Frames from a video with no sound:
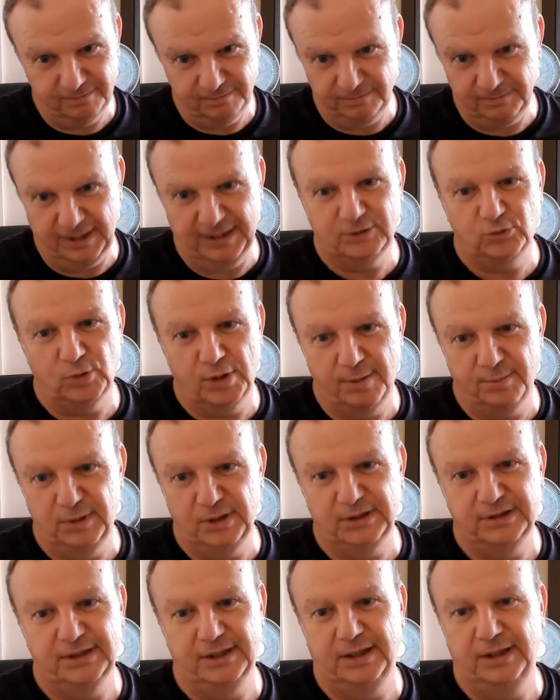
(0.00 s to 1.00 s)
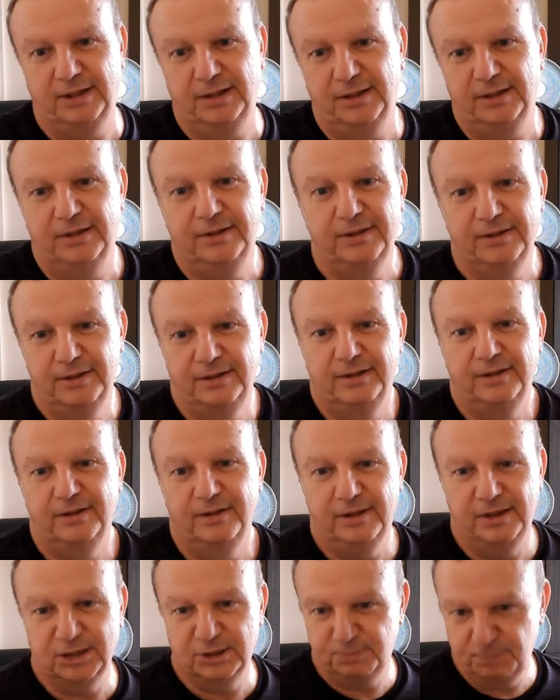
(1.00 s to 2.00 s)
That's what I'm going to tell you.
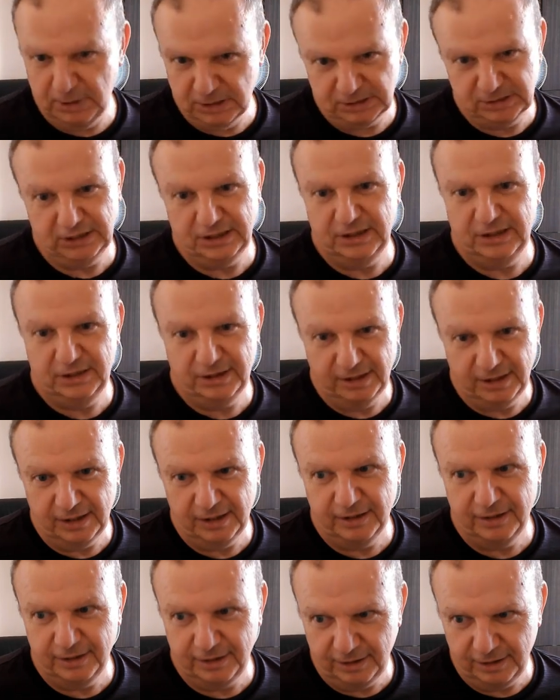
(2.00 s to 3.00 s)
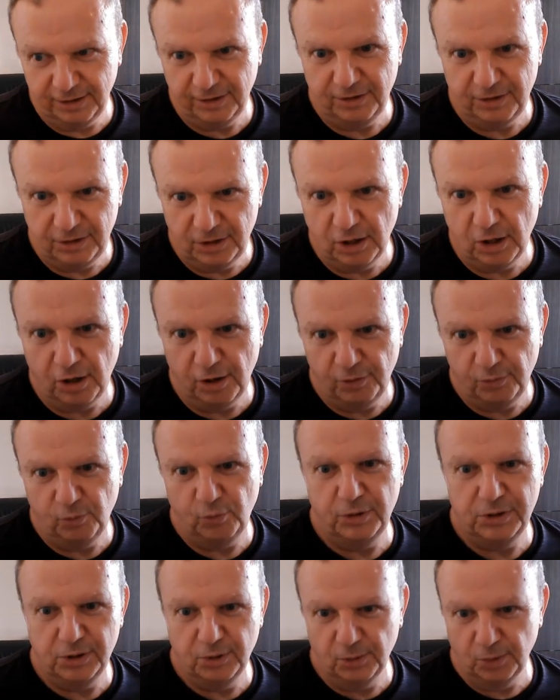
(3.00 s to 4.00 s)
Especially, you know,
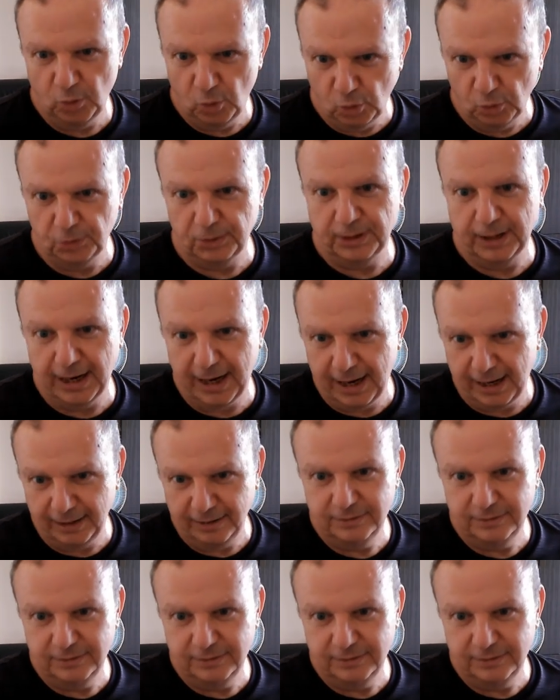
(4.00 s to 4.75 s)
when you're an older guy.